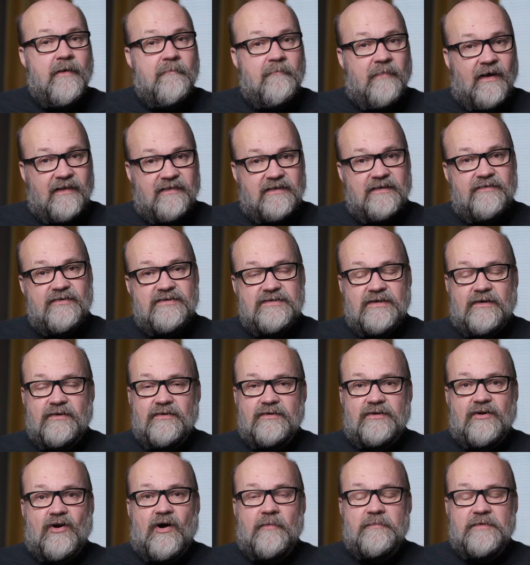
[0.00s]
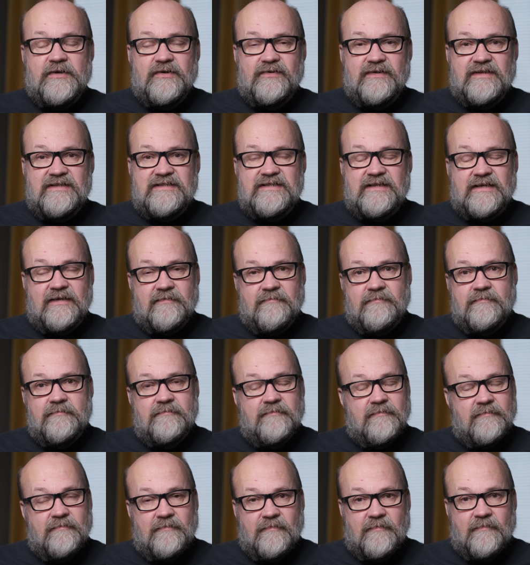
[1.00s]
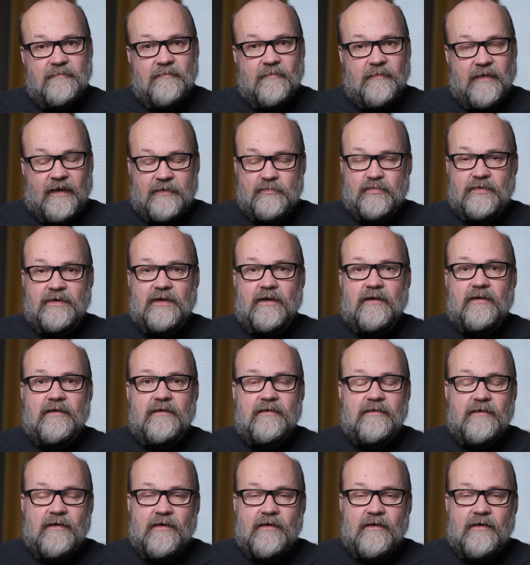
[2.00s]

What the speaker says: But there is a good community that will